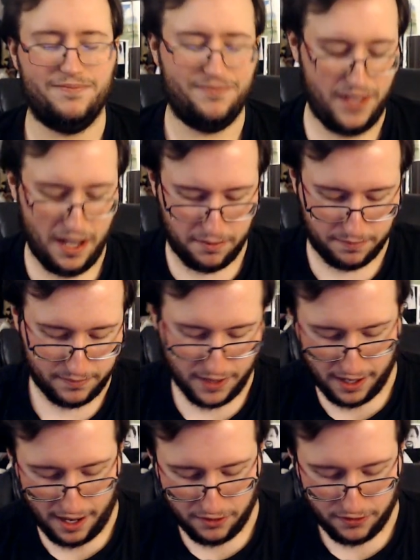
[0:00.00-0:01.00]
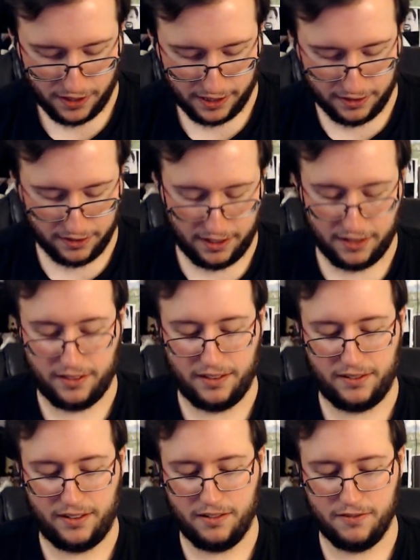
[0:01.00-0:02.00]
Yeah, yeah, that's fucking
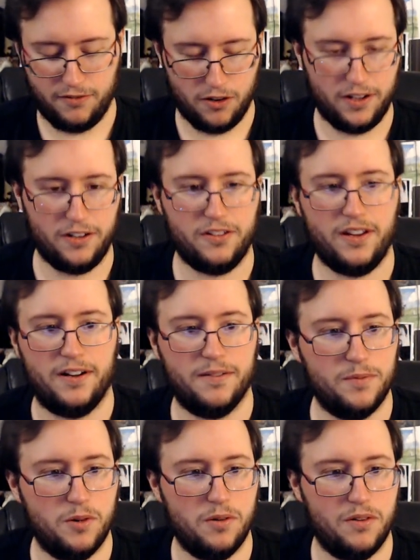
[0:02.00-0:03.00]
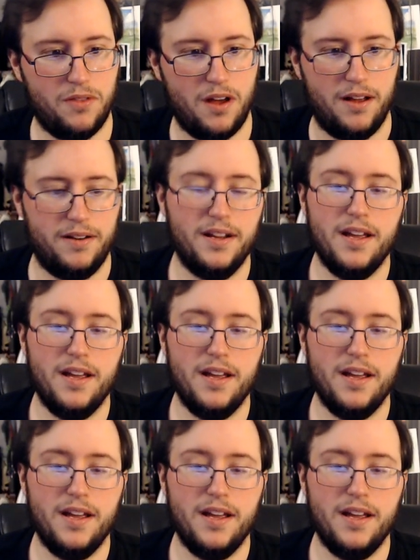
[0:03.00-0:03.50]
disgusting still. Four years later, who would have thought?